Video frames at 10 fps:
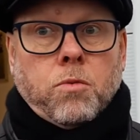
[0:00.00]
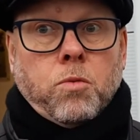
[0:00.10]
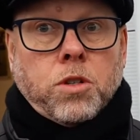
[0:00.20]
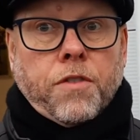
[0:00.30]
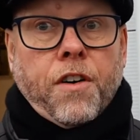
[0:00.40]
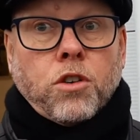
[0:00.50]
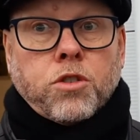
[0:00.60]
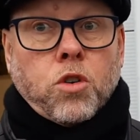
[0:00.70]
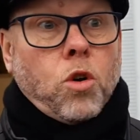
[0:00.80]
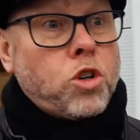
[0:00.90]
was a false
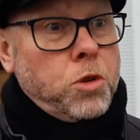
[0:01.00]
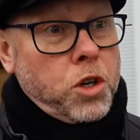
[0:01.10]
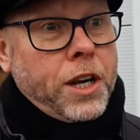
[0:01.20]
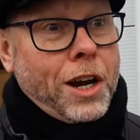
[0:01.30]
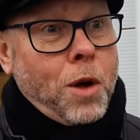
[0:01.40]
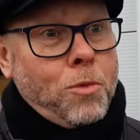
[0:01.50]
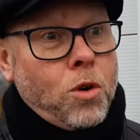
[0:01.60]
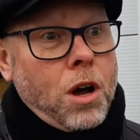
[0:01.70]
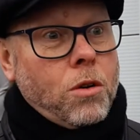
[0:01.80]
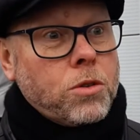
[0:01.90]
score, because we could have a lot more
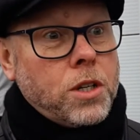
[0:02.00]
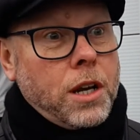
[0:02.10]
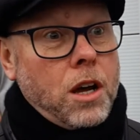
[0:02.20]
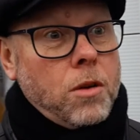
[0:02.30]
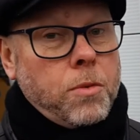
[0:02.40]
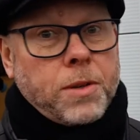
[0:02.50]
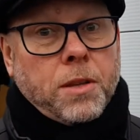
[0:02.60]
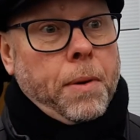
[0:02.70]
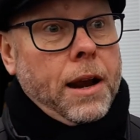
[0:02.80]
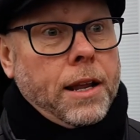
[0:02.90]
goals. Missed
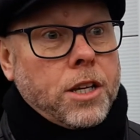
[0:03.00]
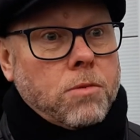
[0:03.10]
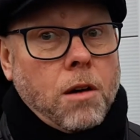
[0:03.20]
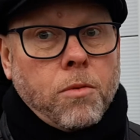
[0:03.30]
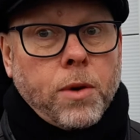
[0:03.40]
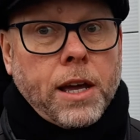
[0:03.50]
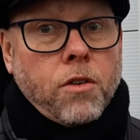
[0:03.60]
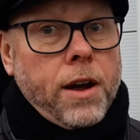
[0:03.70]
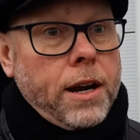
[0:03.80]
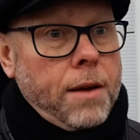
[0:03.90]
a penalty as well, but we
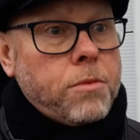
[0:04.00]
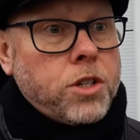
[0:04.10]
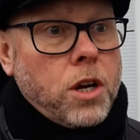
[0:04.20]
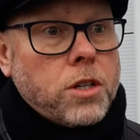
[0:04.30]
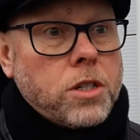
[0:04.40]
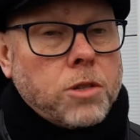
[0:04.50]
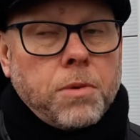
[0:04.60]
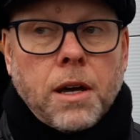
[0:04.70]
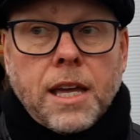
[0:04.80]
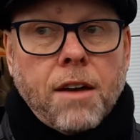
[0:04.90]
acquired a number of chances.
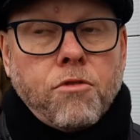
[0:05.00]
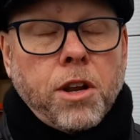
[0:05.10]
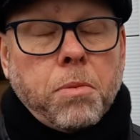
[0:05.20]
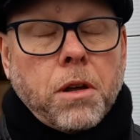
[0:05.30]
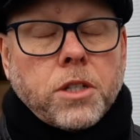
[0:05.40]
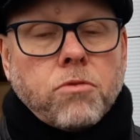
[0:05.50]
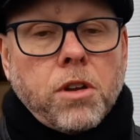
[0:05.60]
But yeah, really pleased.